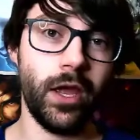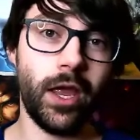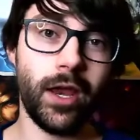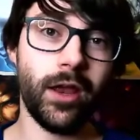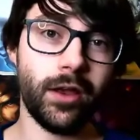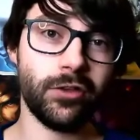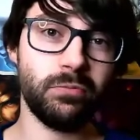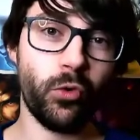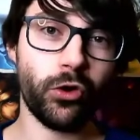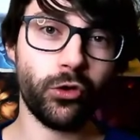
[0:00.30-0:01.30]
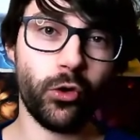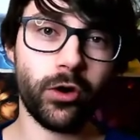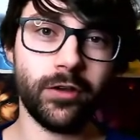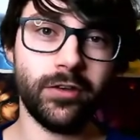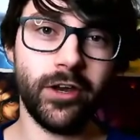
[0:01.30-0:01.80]
Hey guys,
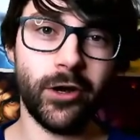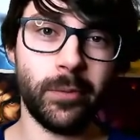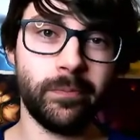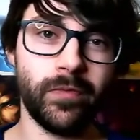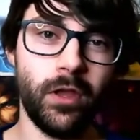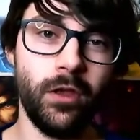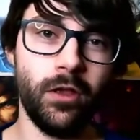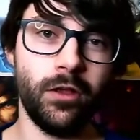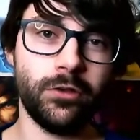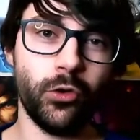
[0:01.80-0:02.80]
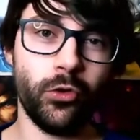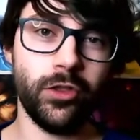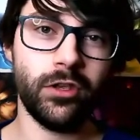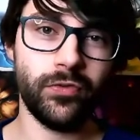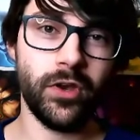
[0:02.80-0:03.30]
Mortorcus here. So in
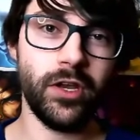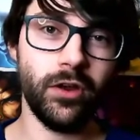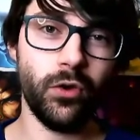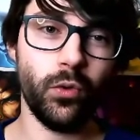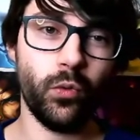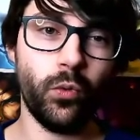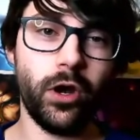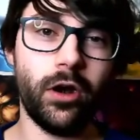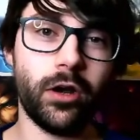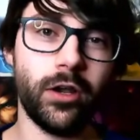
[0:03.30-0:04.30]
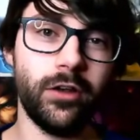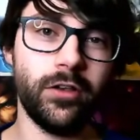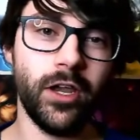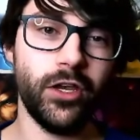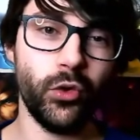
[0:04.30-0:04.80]
this video, we're
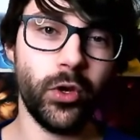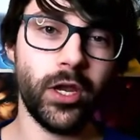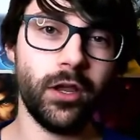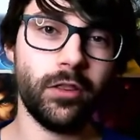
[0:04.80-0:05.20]
continuing